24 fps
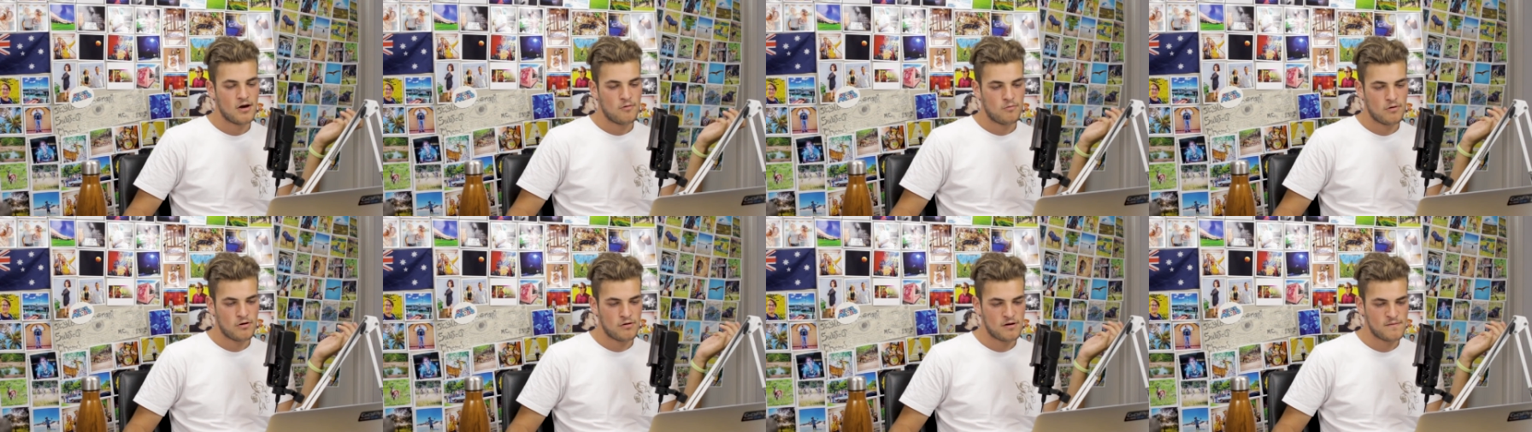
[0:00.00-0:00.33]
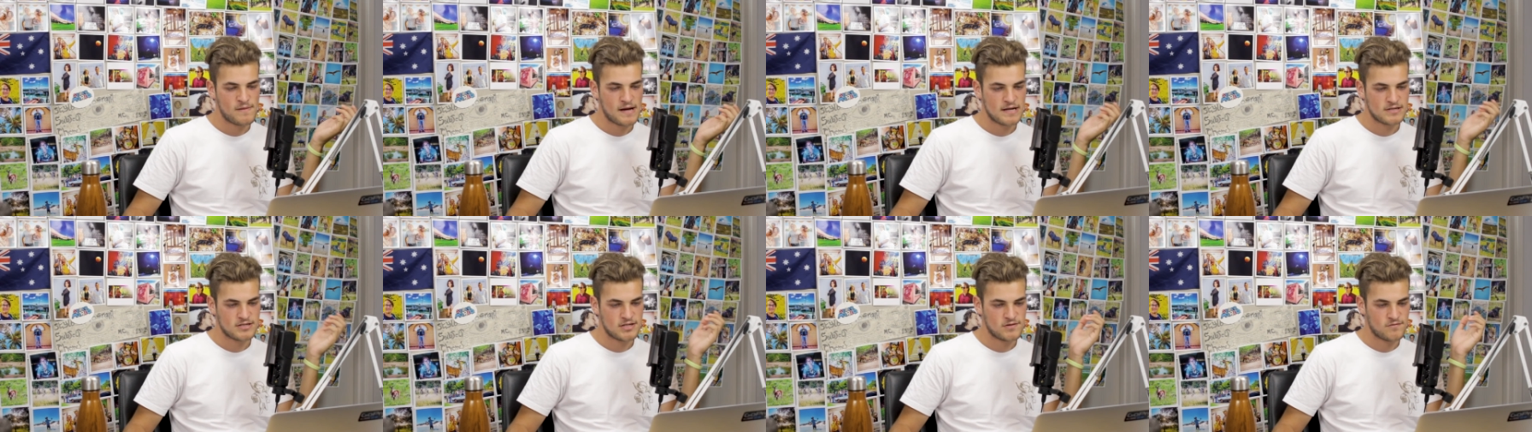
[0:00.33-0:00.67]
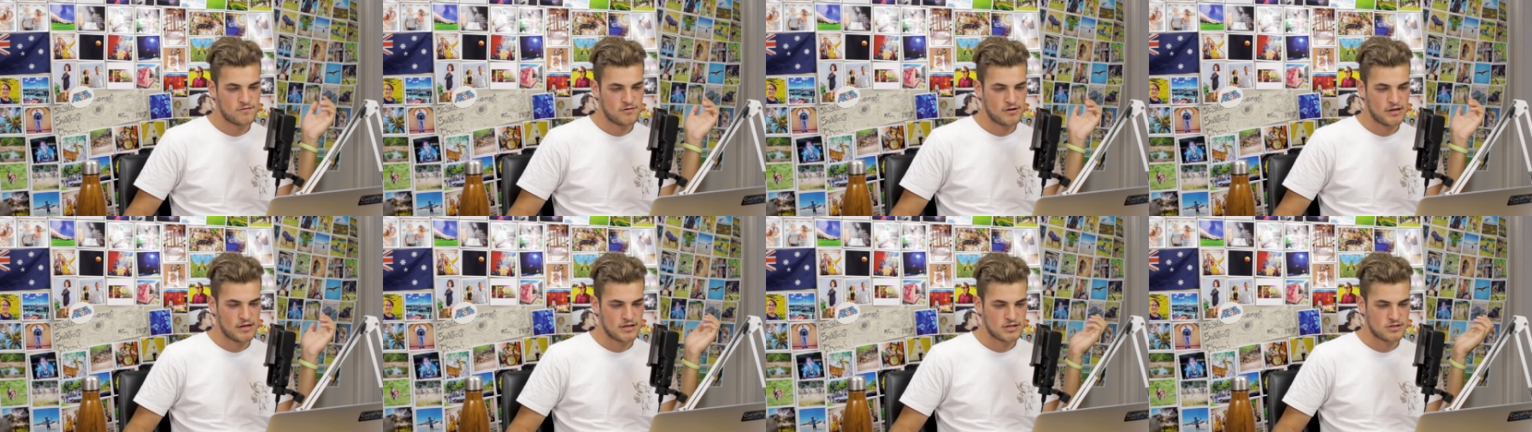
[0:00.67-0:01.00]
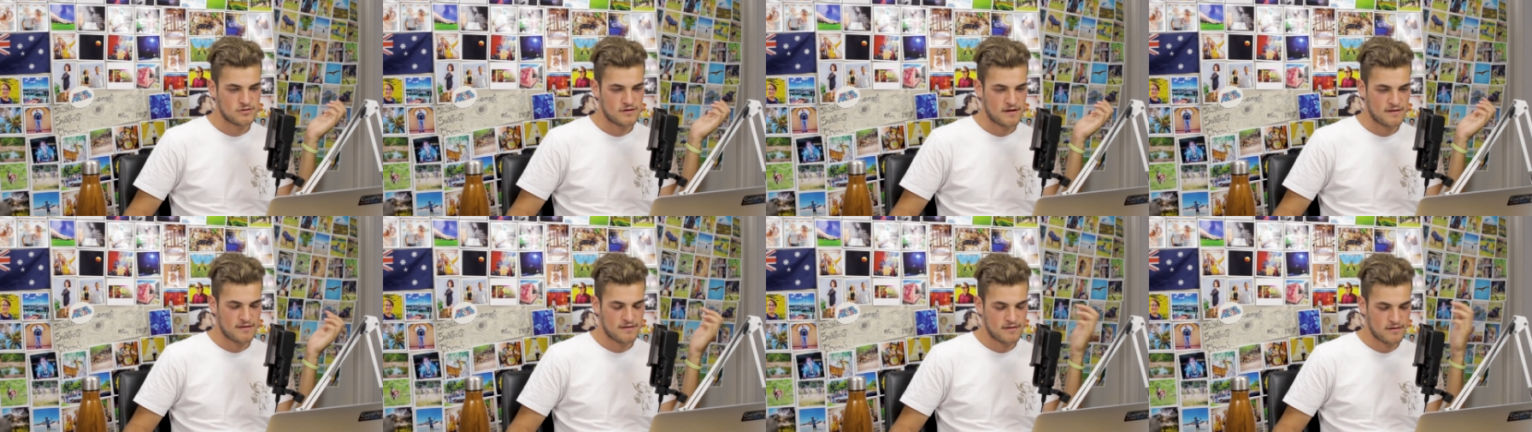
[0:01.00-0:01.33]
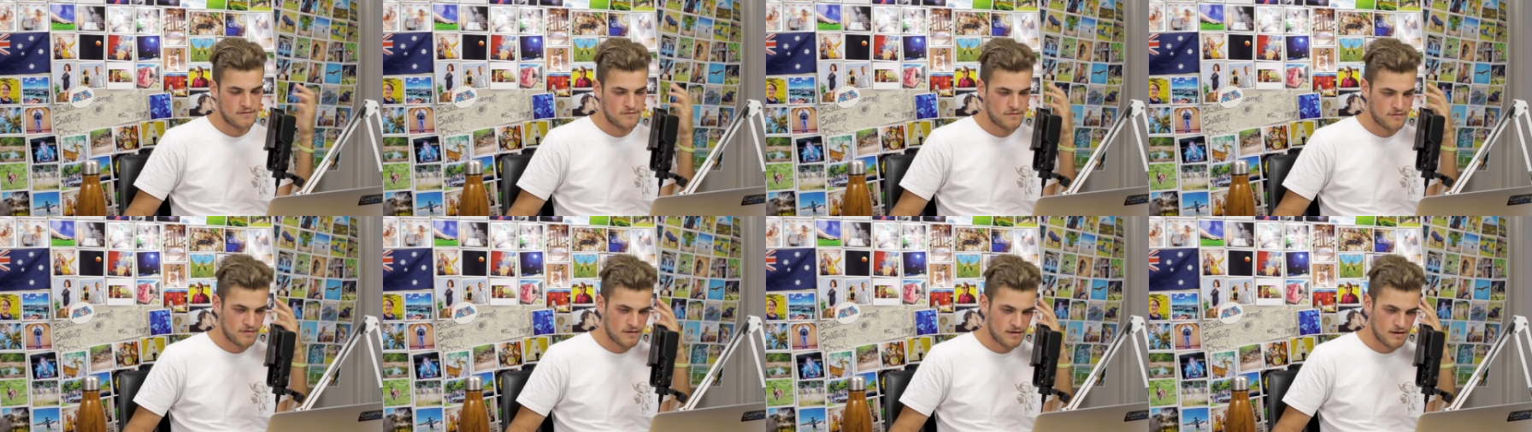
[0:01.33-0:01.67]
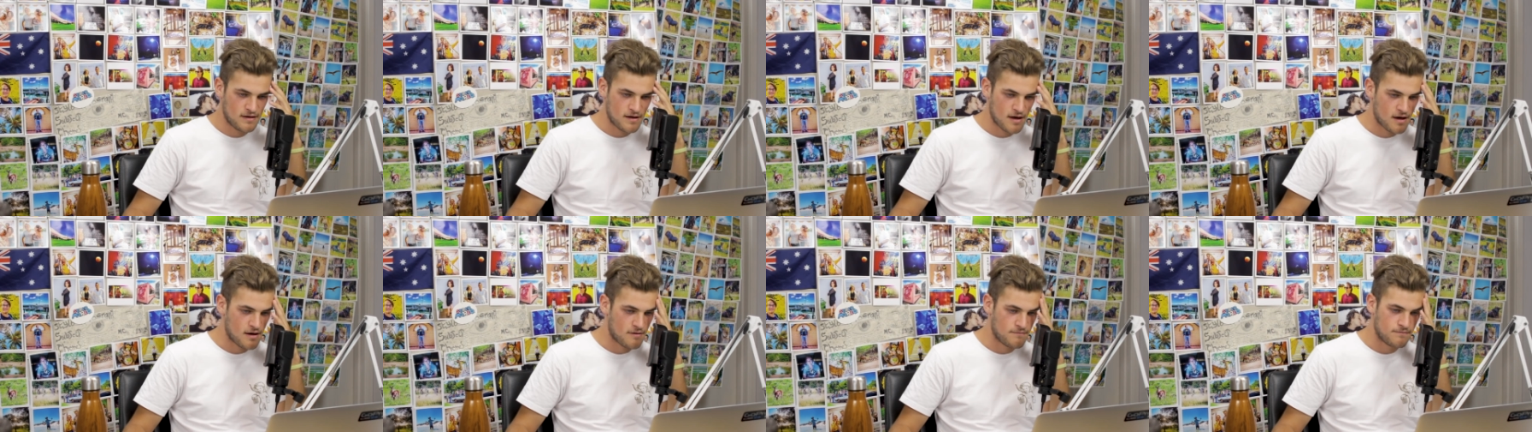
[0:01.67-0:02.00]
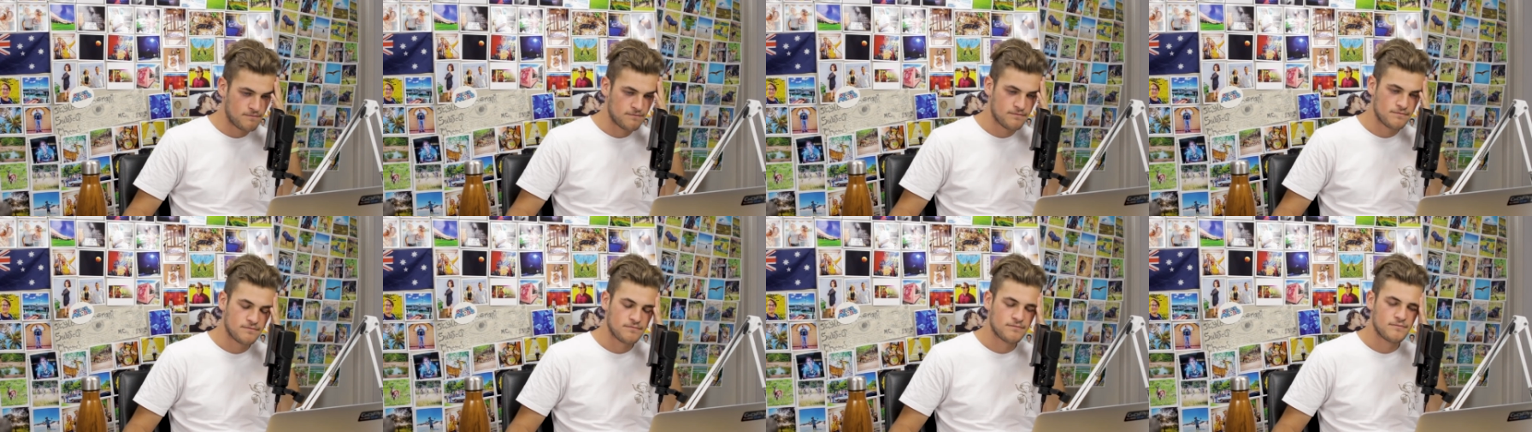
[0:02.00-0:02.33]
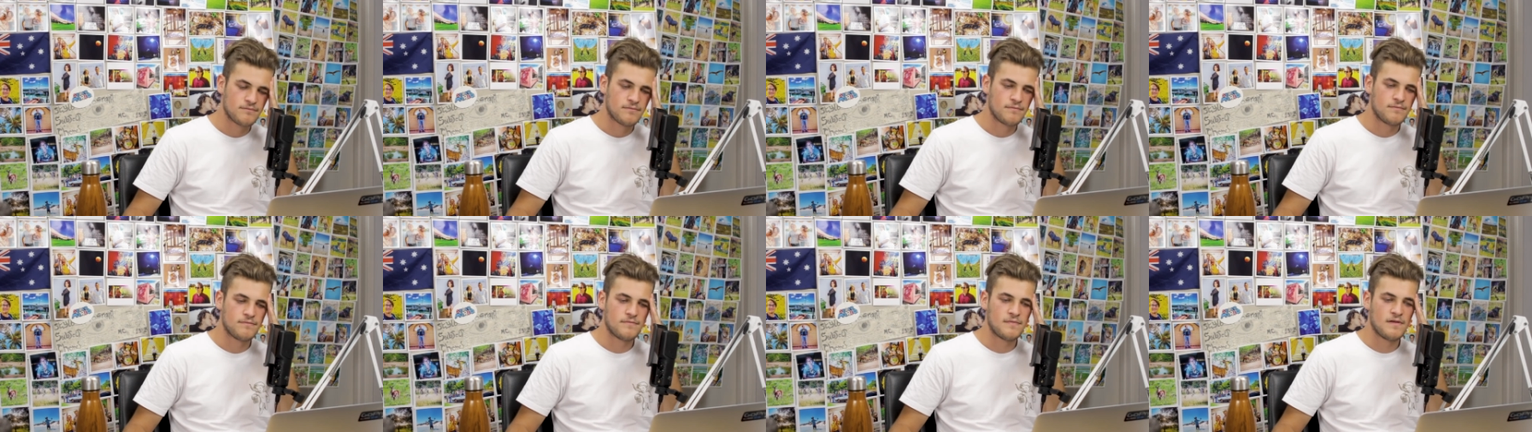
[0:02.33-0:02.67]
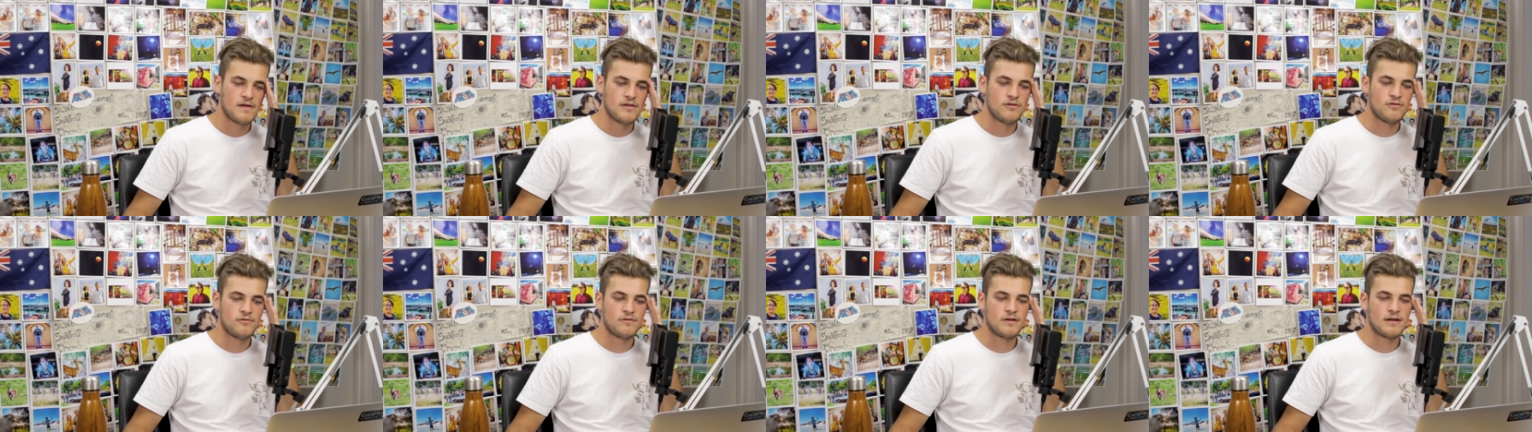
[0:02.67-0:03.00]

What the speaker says: Well, I'm actually really interested for the they're doing an